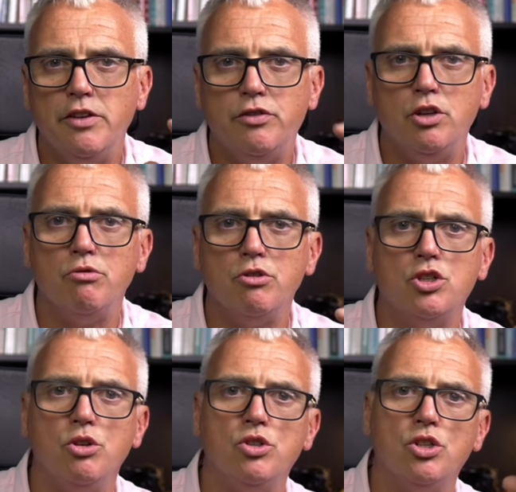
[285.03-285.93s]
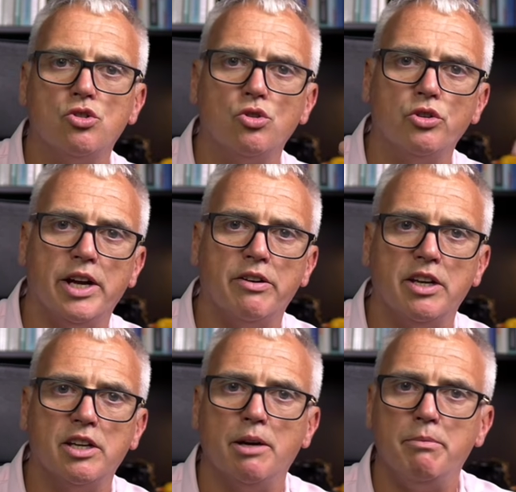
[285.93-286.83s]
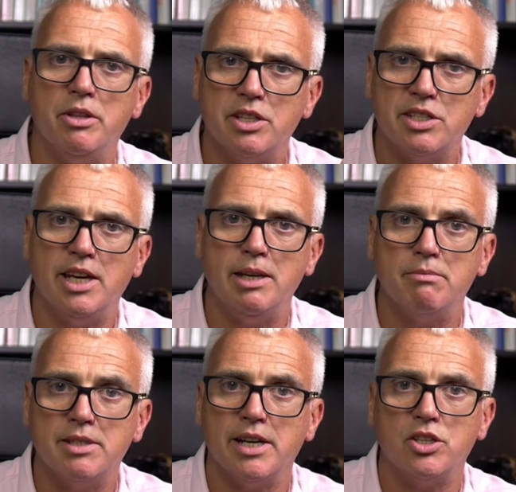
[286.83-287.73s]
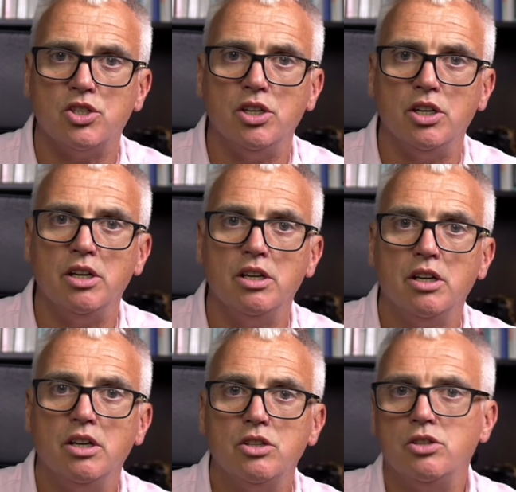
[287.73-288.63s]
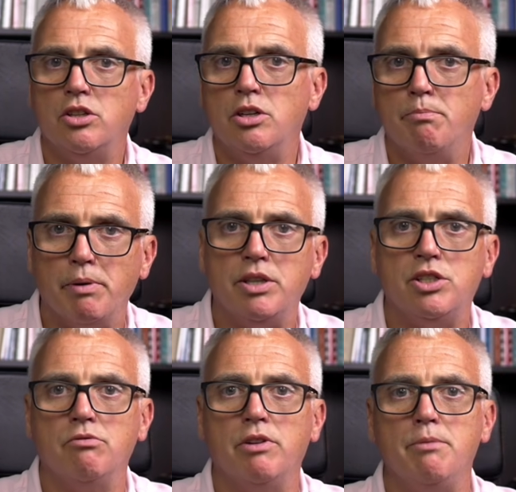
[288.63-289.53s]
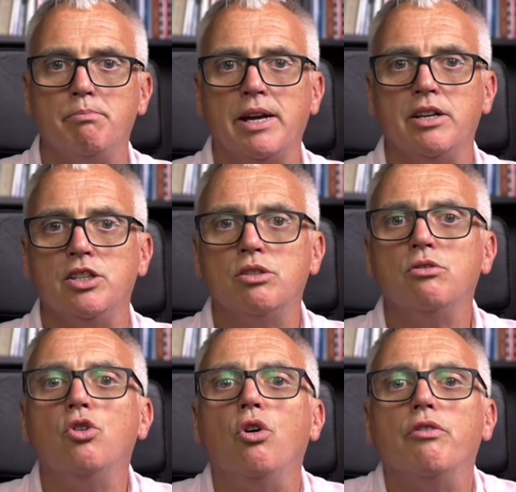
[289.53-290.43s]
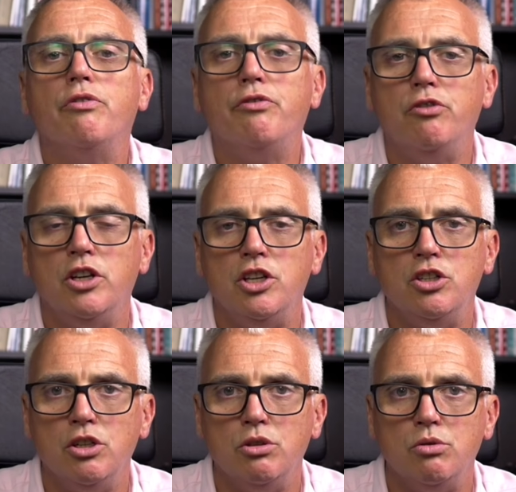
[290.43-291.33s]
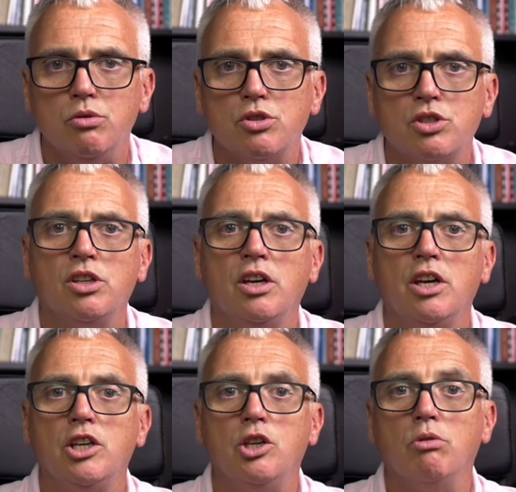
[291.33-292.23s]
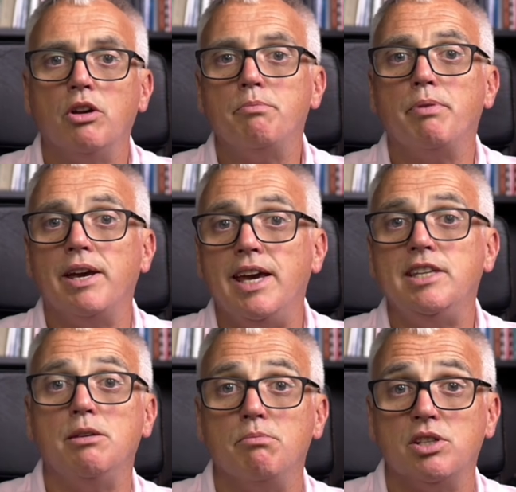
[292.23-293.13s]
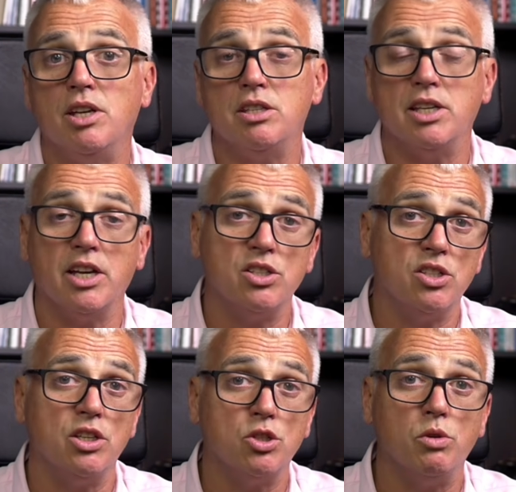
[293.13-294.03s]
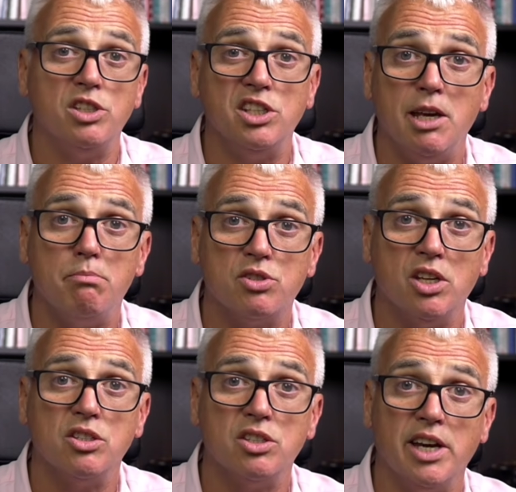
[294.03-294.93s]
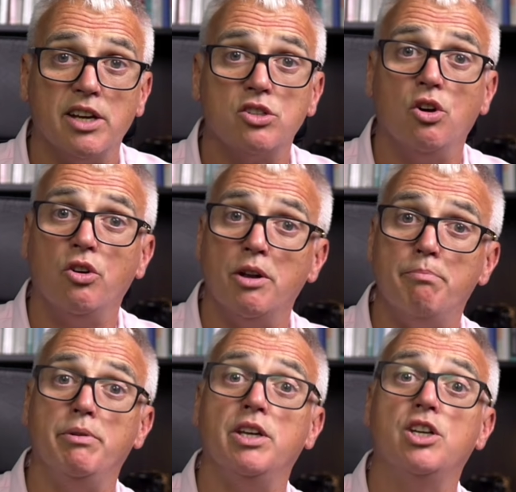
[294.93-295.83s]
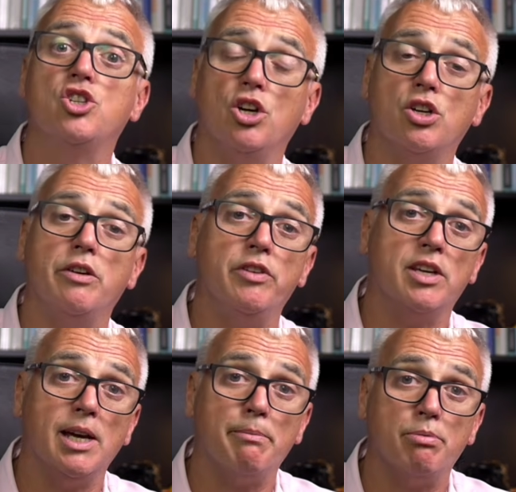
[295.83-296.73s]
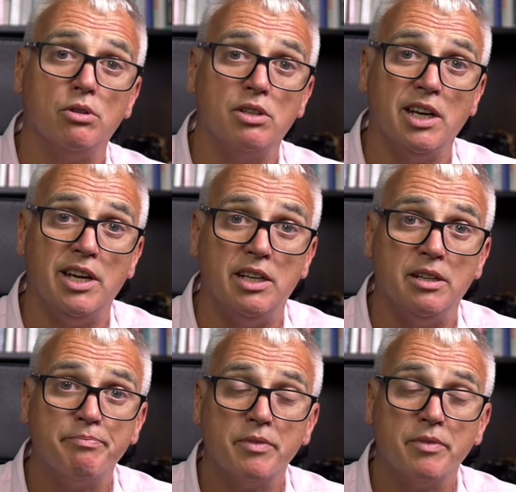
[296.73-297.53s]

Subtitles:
If you reduce your drawdown income in the same tax year so that your basic rate band is not fully used, you will only pay 18% tax instead of 28% tax on a big chunk of your capital gain.